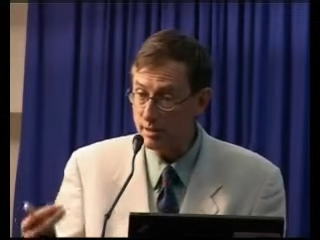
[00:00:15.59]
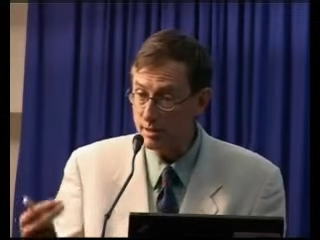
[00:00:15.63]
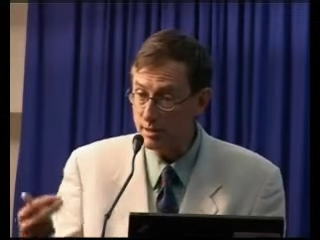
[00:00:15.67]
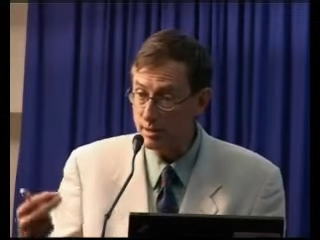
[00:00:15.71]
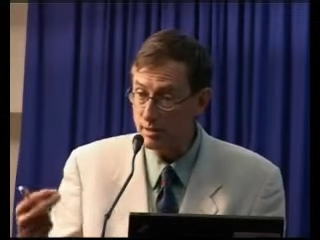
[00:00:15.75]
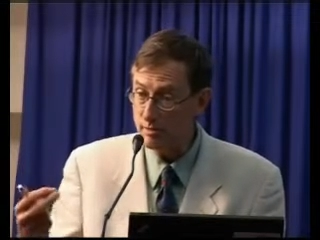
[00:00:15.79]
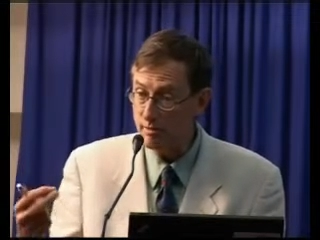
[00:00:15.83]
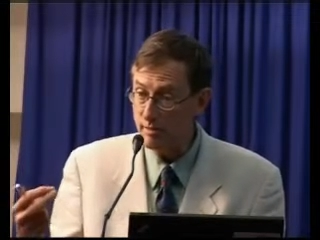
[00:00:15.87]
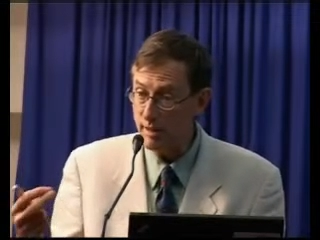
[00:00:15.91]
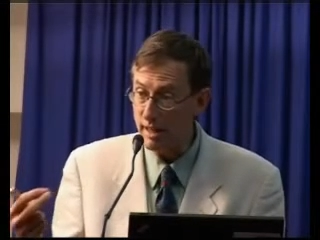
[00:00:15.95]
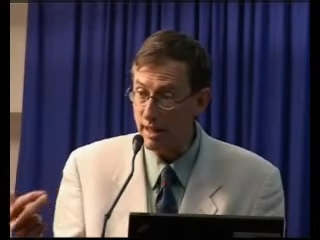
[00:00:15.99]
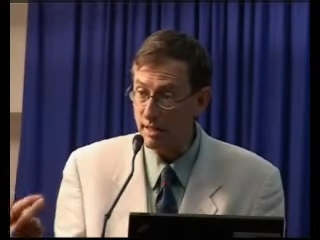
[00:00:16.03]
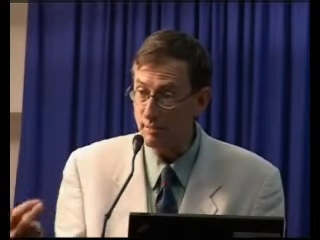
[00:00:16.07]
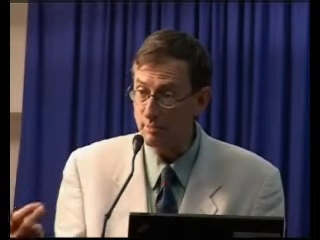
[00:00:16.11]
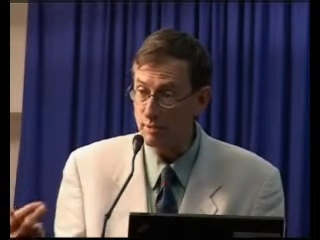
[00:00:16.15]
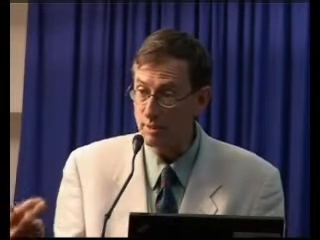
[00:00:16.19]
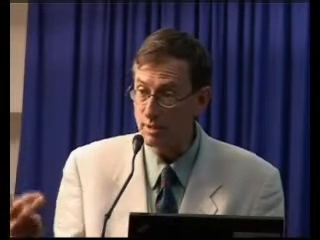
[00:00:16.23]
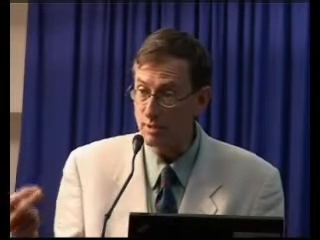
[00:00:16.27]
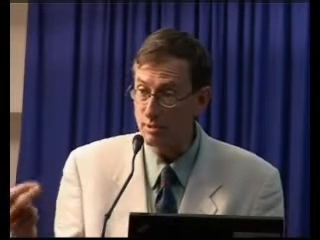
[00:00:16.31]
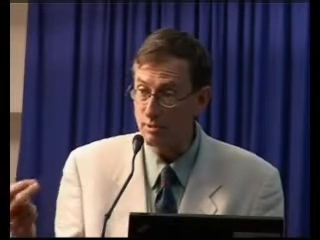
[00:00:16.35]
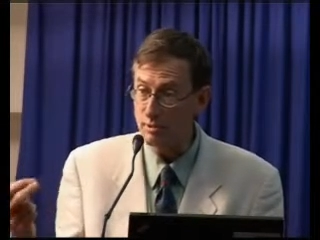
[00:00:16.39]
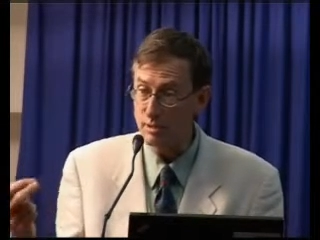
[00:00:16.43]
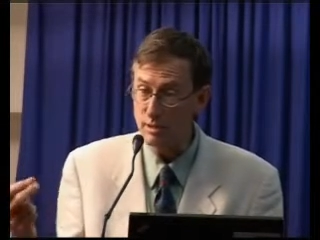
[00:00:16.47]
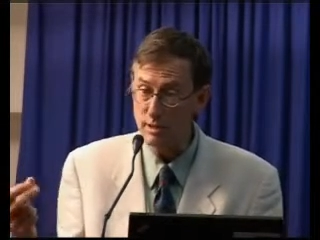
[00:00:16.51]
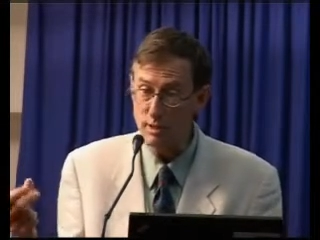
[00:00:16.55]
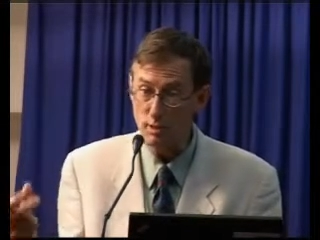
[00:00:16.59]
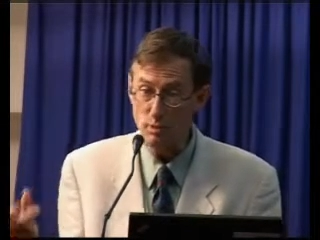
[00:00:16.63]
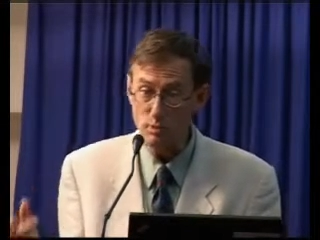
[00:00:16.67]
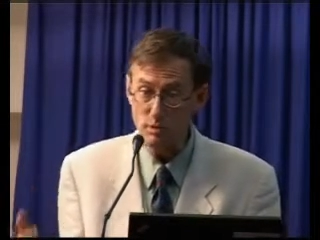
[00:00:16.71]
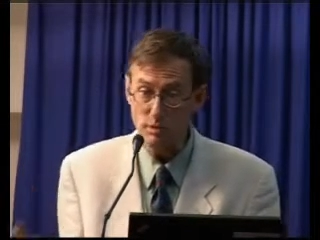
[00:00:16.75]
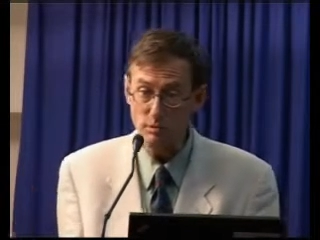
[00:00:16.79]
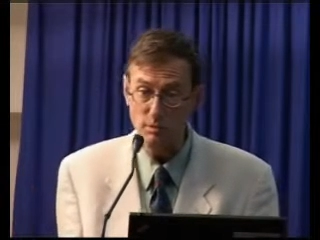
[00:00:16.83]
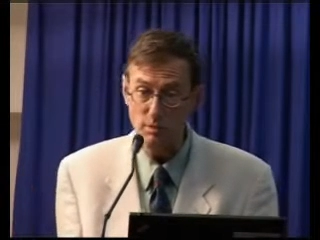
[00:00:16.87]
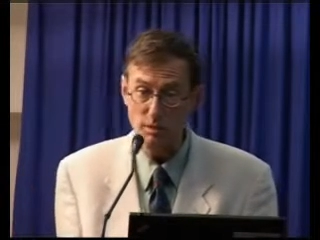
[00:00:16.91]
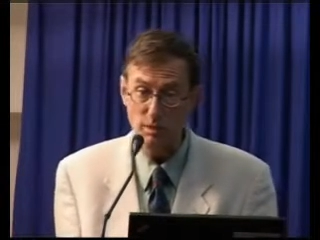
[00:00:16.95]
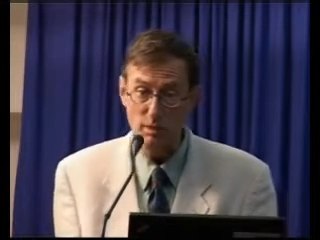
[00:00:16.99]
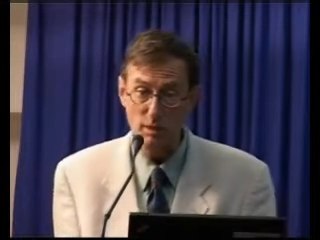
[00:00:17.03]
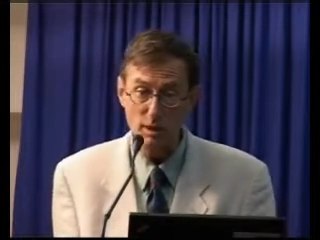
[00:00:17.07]
that's developed as a
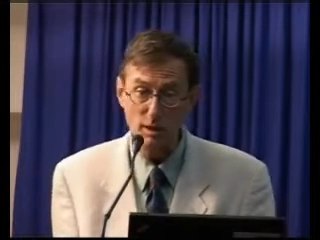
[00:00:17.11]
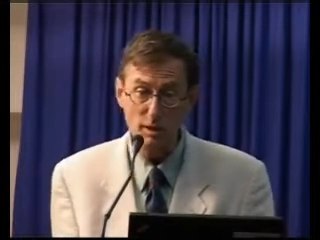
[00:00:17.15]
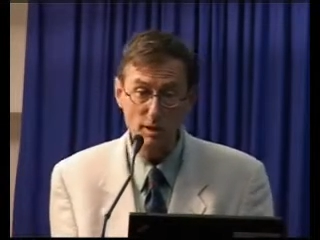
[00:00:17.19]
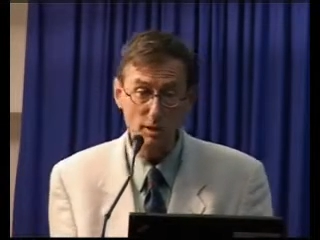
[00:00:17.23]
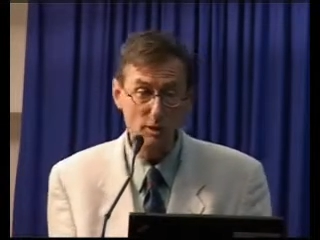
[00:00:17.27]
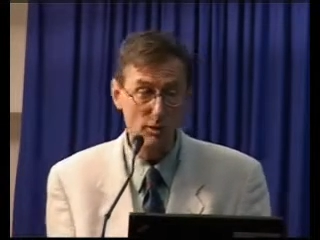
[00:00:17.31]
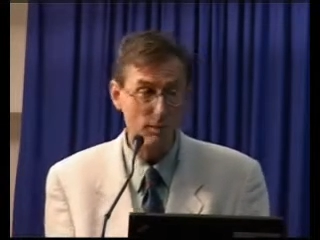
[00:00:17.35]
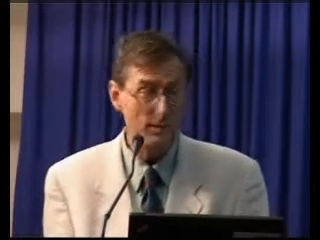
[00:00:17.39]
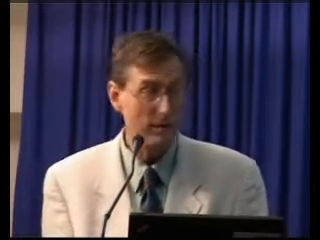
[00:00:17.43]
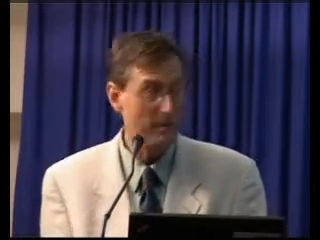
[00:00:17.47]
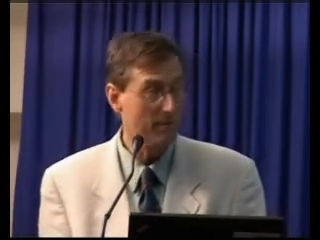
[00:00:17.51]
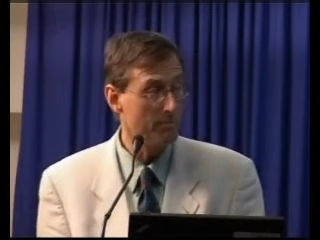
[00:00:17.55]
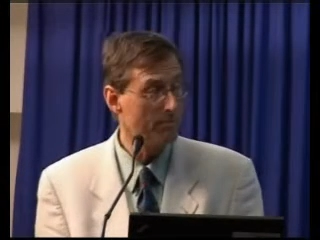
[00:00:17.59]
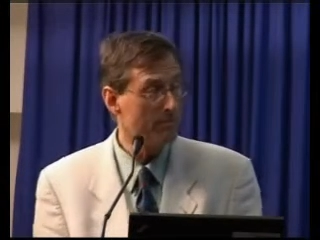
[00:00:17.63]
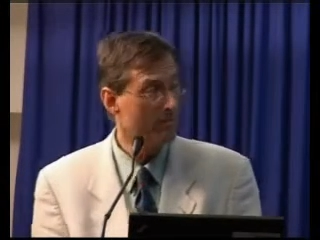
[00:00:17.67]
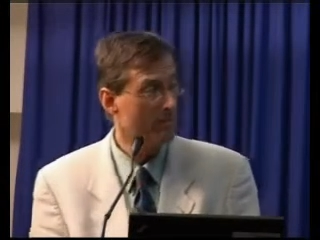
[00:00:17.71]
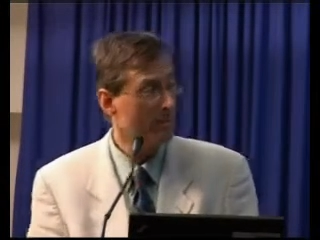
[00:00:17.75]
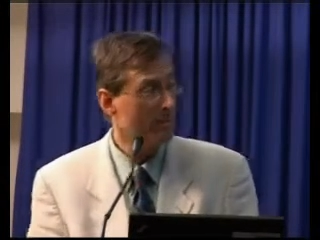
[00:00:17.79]
result of surgery,